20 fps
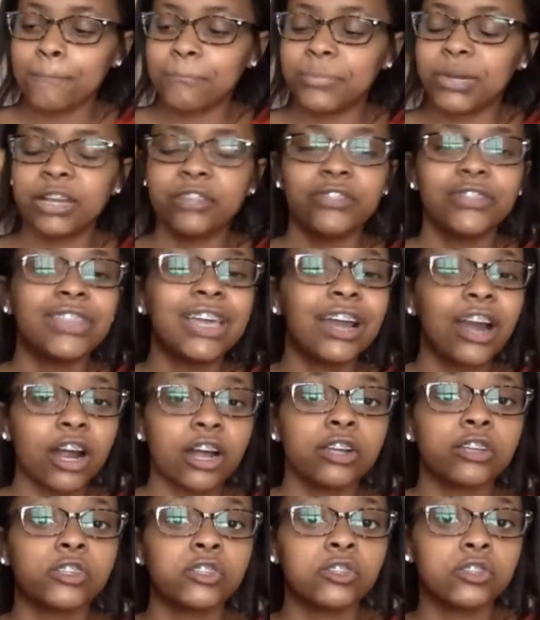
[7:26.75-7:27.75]
but they
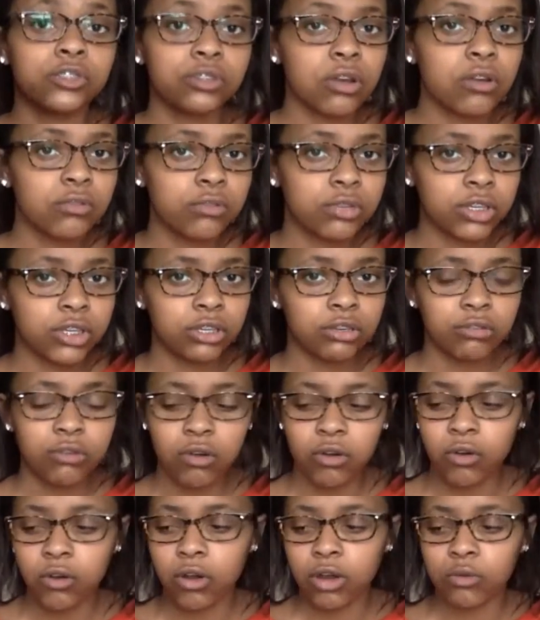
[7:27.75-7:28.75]
are so cute
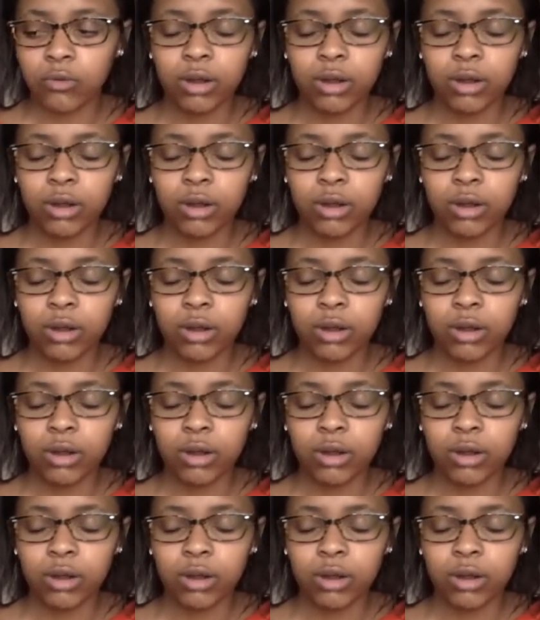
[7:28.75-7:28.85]
on.